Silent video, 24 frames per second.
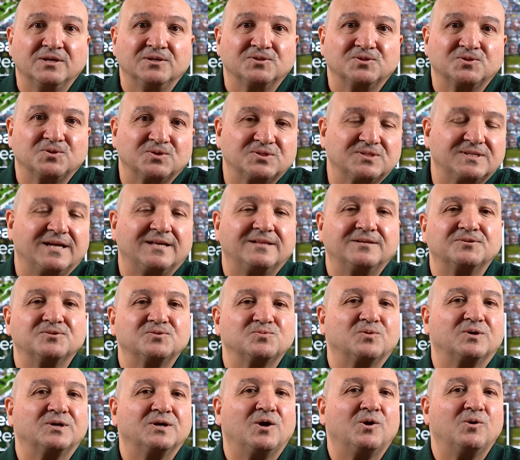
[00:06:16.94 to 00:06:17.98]
So
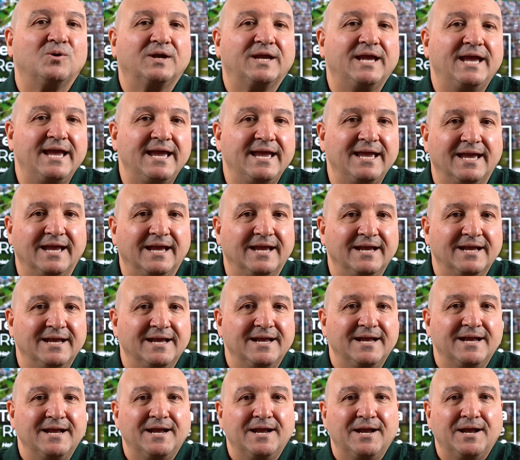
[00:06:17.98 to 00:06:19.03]
sellers were okay,
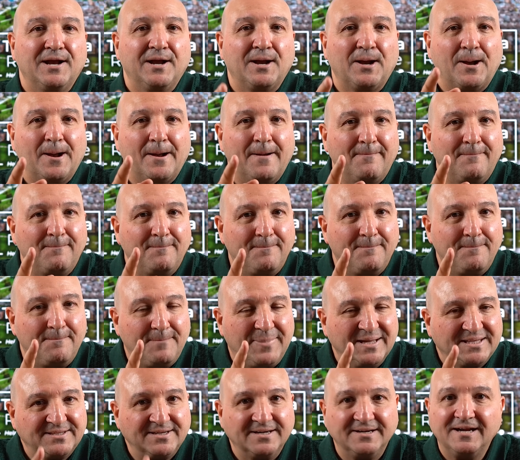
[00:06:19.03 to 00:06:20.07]

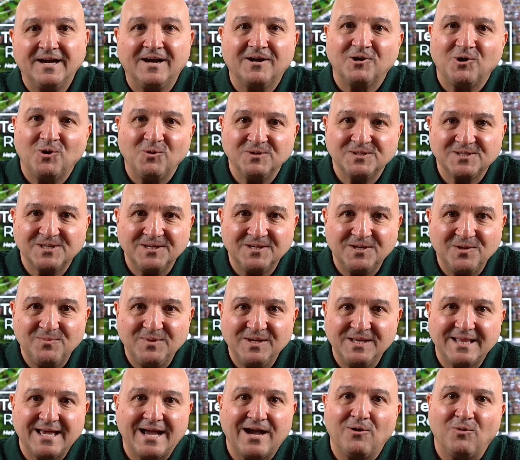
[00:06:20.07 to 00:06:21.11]
but they're not always going to
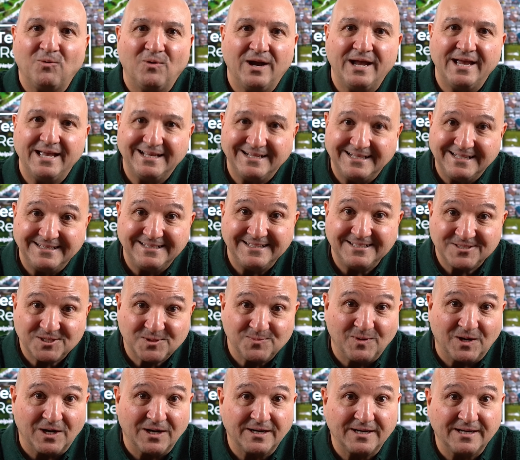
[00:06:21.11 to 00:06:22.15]
be that way. And in
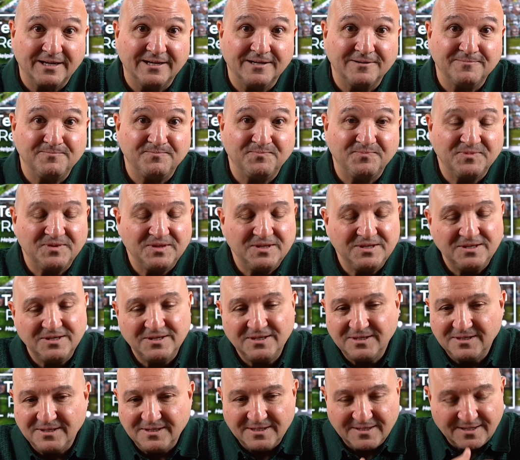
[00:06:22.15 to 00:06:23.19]
this market,
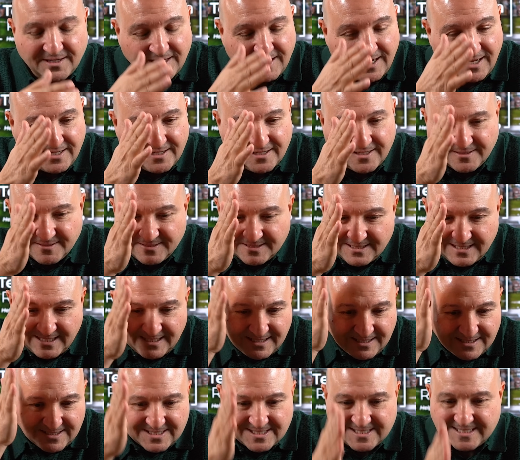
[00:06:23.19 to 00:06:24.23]
you gotta
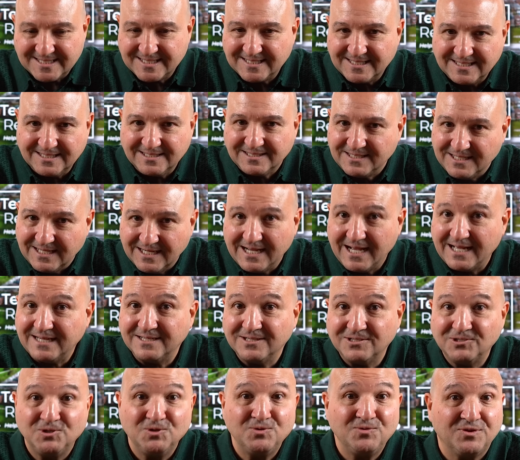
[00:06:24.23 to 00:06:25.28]
like, you
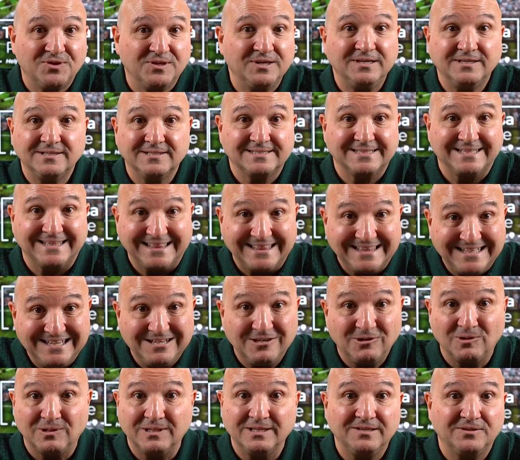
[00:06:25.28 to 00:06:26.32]
gotta do things
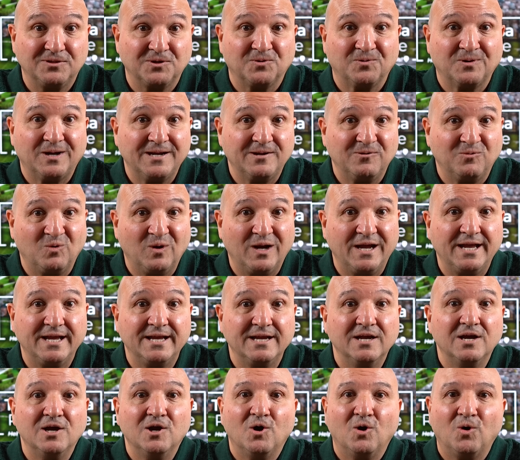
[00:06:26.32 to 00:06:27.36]
legally the right
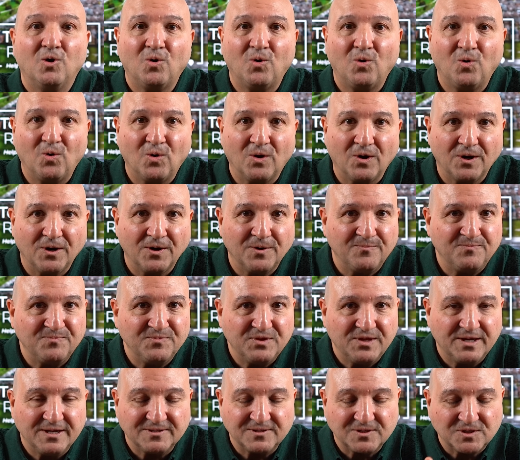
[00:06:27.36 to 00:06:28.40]
way, or
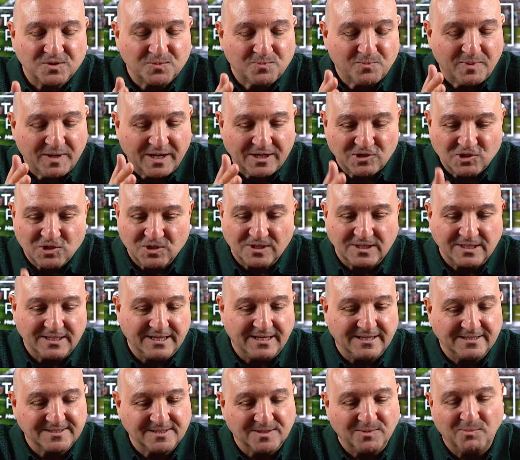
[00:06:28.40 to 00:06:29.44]

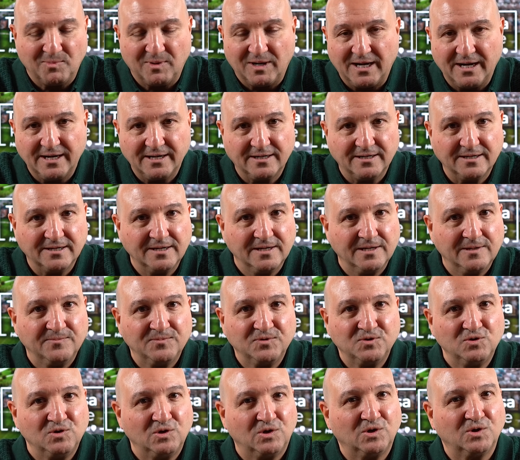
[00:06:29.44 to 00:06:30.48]
especially as a buyer,
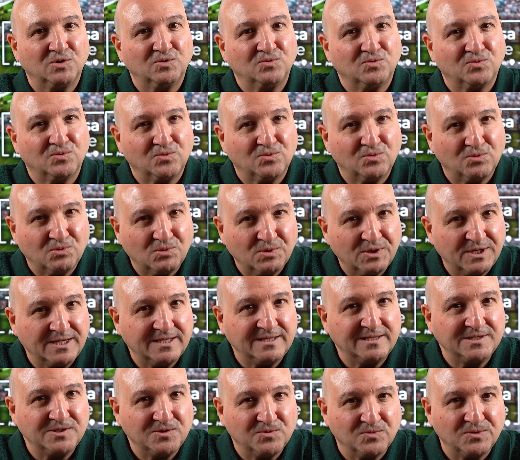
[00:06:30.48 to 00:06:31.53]
you could
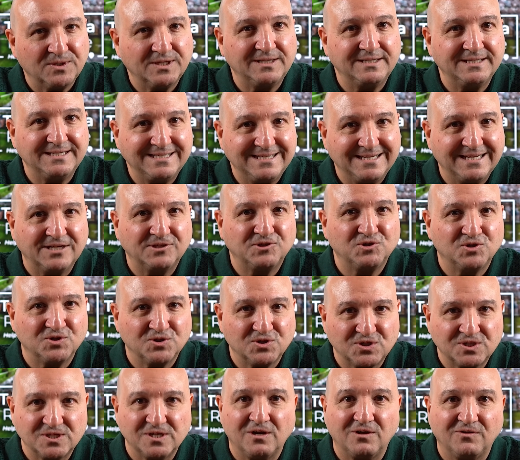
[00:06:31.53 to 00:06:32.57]
really, really get
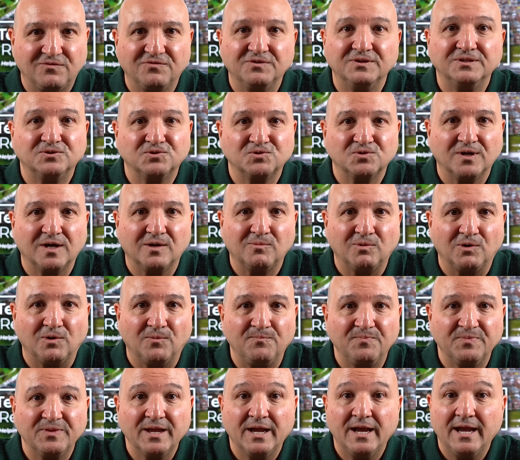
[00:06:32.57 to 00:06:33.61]
yourself in
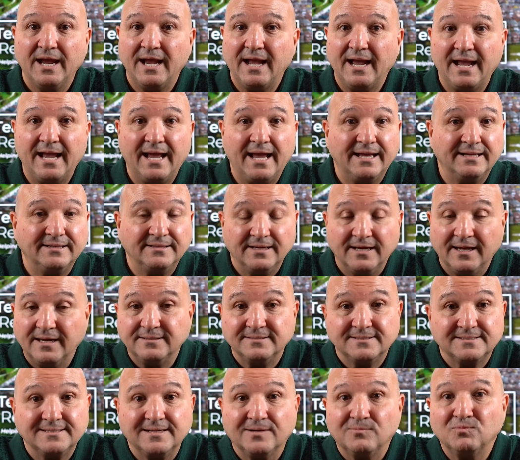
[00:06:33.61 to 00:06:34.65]
trouble. And,
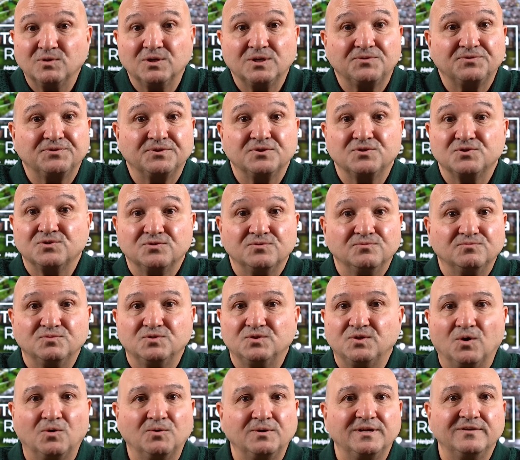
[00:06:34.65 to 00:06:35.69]
and some realtors
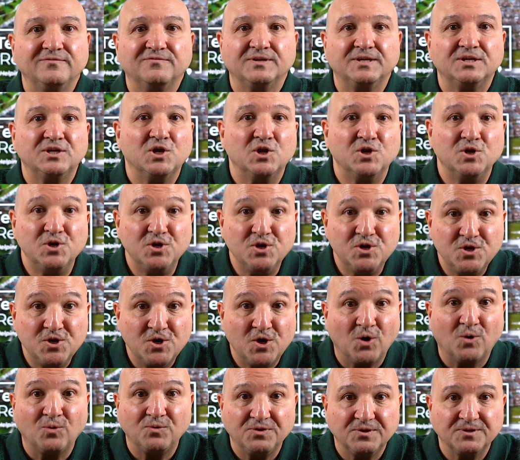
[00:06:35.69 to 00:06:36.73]
don't even
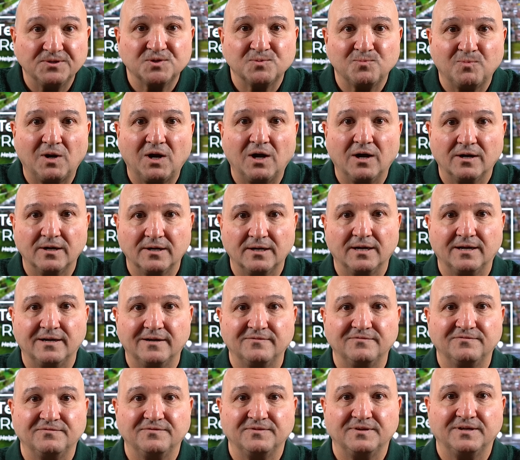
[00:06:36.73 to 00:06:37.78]
know this part
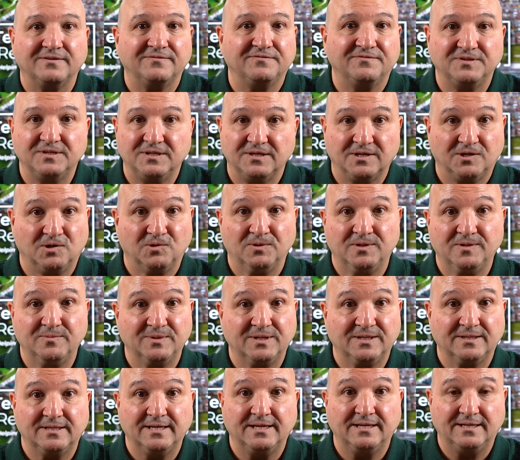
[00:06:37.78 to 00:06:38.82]
of, of the
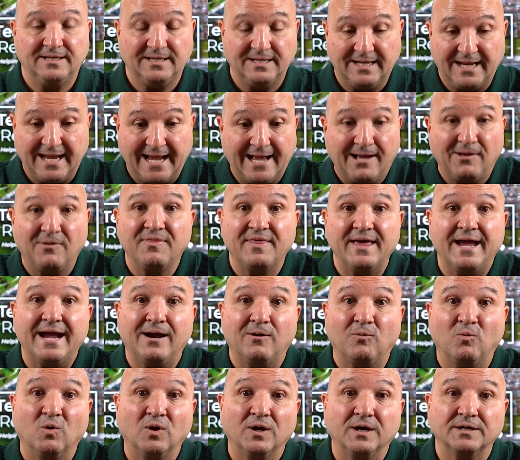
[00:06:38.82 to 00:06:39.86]
agreement and, and how
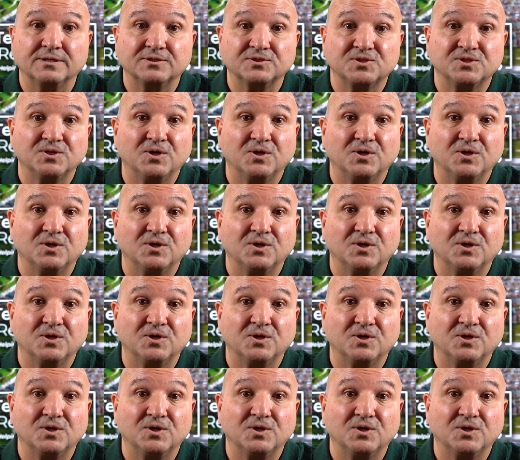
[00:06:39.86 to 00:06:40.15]
that works.